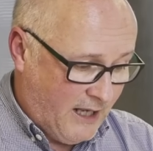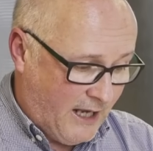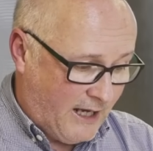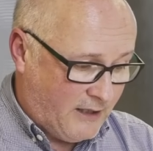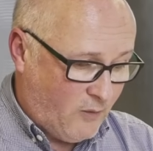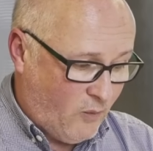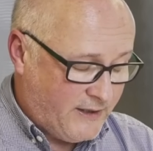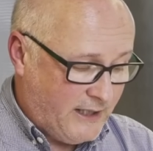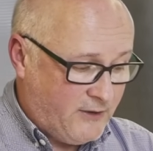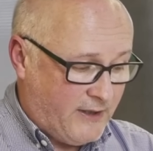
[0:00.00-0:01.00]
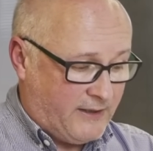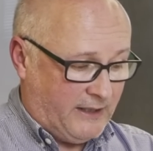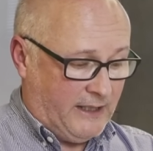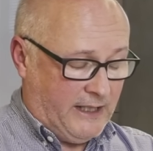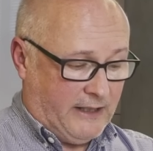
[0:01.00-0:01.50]
And what's
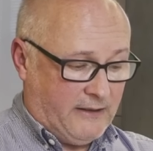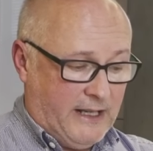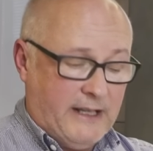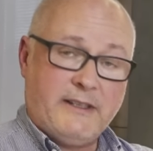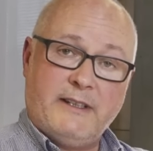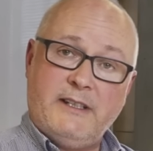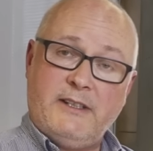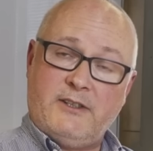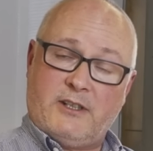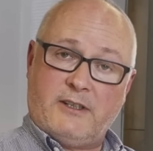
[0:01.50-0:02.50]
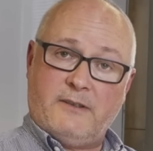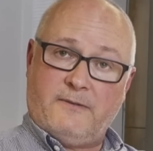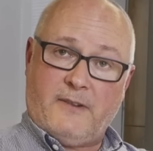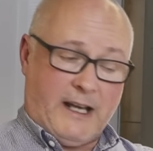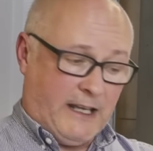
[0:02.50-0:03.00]
interesting here is that this is just
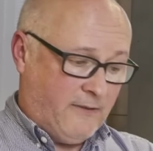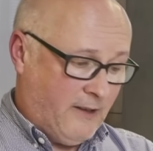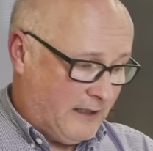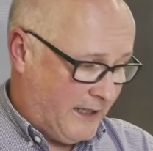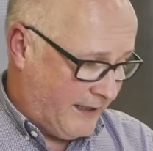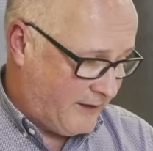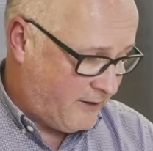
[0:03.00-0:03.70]
5 lines